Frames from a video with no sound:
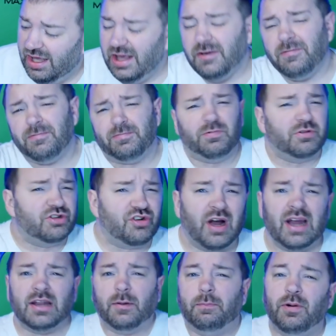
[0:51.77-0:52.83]
if we're
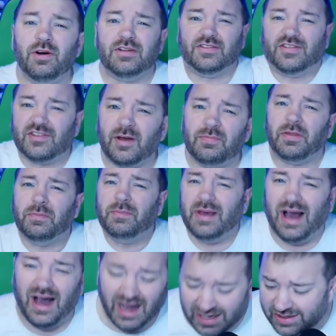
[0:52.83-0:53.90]
trying to put something
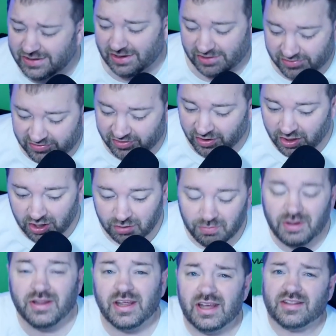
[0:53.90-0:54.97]
behind us,
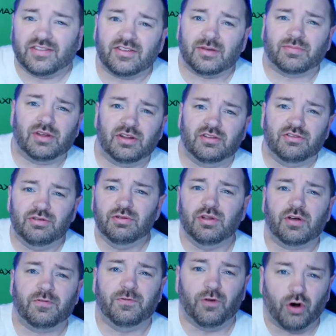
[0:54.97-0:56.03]
we need something to
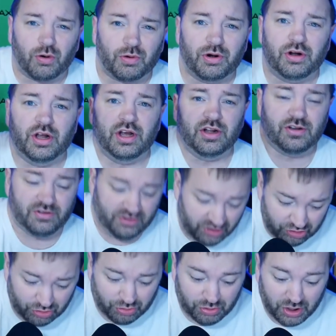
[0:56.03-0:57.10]
look forward
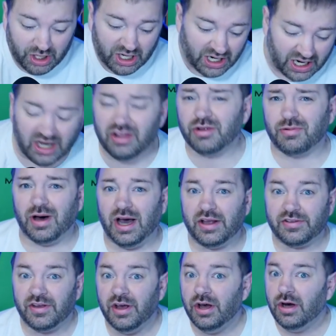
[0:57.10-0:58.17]
to.
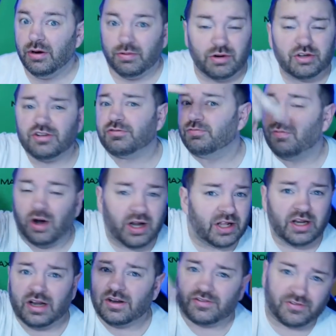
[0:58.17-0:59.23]
Otherwise, we're just
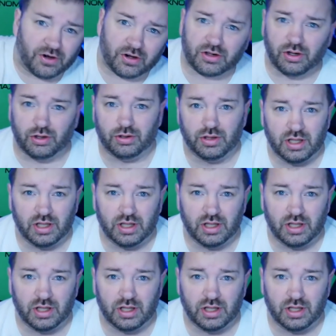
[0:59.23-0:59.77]
running in a circle